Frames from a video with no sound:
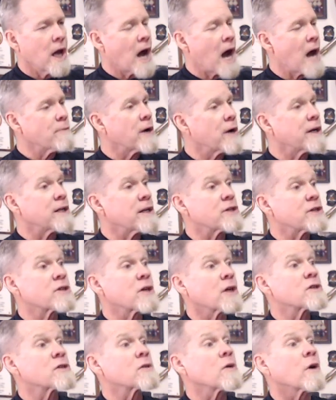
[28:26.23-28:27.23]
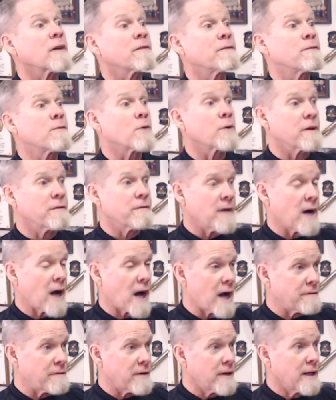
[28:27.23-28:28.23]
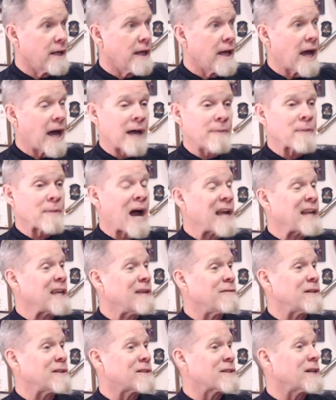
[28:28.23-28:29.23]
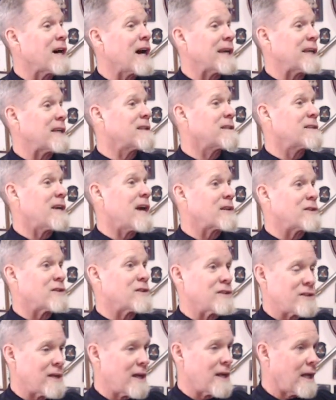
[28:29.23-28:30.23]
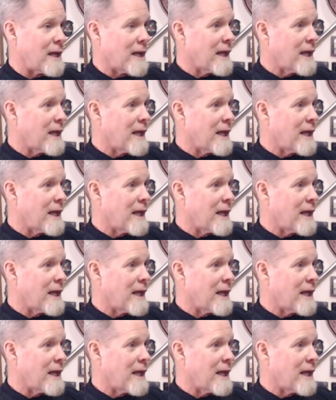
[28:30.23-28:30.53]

I'm ready to suck start at 45, and I'm not even to, Texas yet.